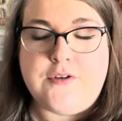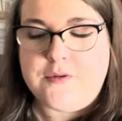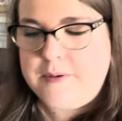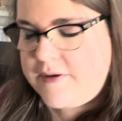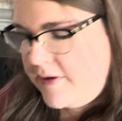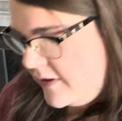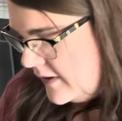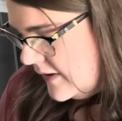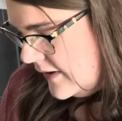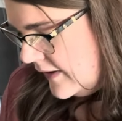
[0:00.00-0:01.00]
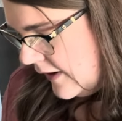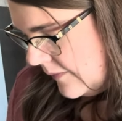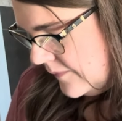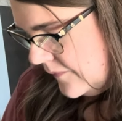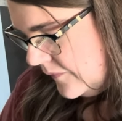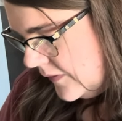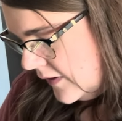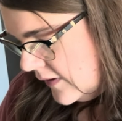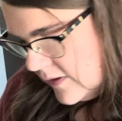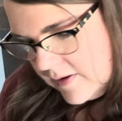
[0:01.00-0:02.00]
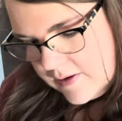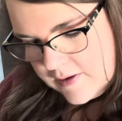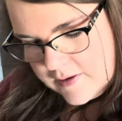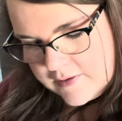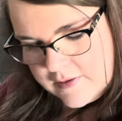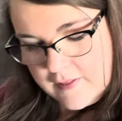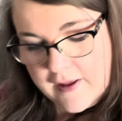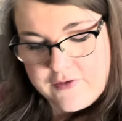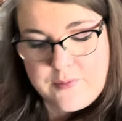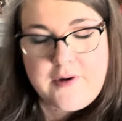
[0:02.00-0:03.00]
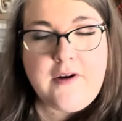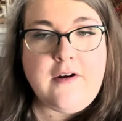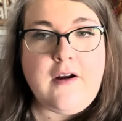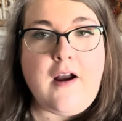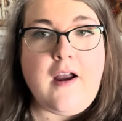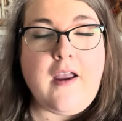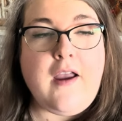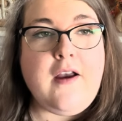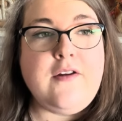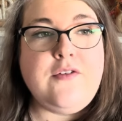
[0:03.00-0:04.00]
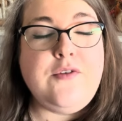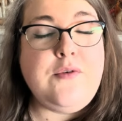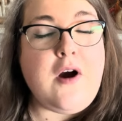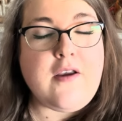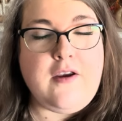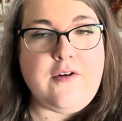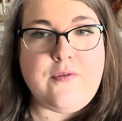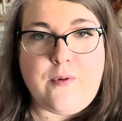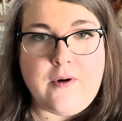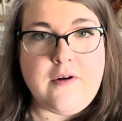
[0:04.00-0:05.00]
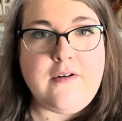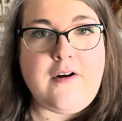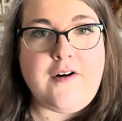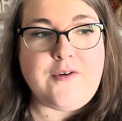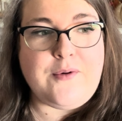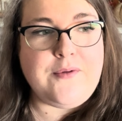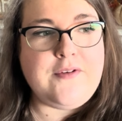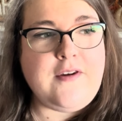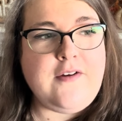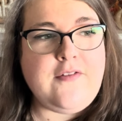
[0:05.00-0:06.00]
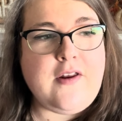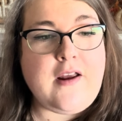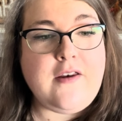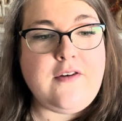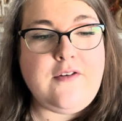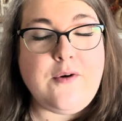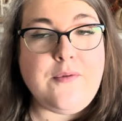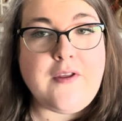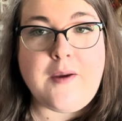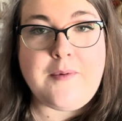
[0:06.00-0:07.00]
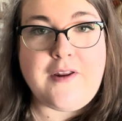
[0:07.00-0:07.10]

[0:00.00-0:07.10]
do, but yeah. The last one here, I do not care for on cold sniff, and I don't think I'm gonna